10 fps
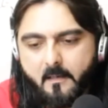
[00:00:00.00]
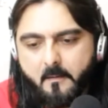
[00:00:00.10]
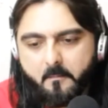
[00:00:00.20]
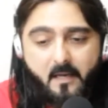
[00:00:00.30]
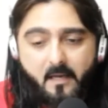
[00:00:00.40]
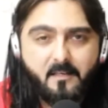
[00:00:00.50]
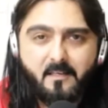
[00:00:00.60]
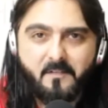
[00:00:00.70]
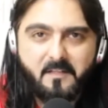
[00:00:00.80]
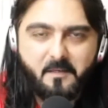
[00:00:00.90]
Yeah, I
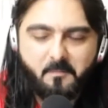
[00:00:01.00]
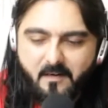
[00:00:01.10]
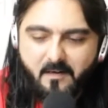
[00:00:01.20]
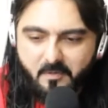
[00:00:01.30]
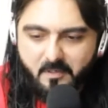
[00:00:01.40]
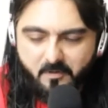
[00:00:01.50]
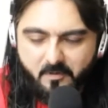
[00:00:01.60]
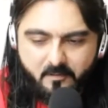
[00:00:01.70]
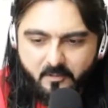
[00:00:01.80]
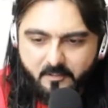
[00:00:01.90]
didn't even think about IP
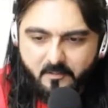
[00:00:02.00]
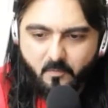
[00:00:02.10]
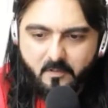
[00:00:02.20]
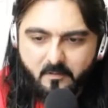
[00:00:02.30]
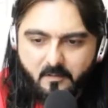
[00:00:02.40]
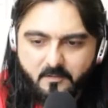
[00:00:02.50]
iteration when